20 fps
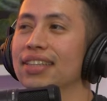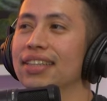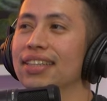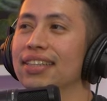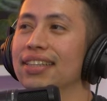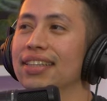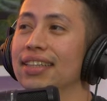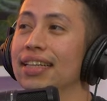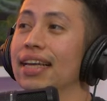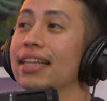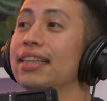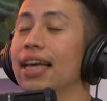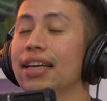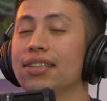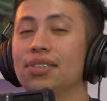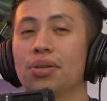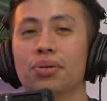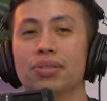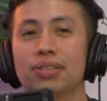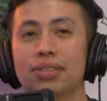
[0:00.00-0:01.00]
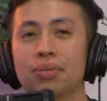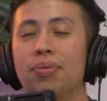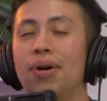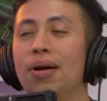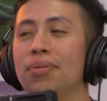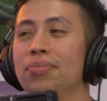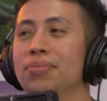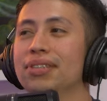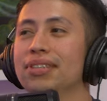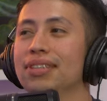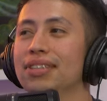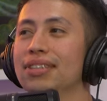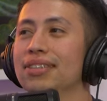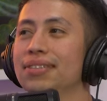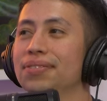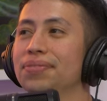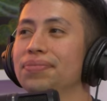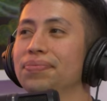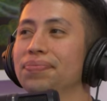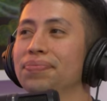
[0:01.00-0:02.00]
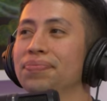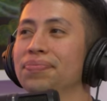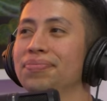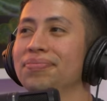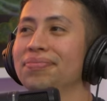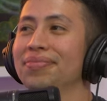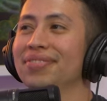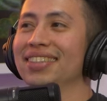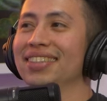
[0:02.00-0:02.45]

yeah, that that's always the problem, isn't it? And they're good.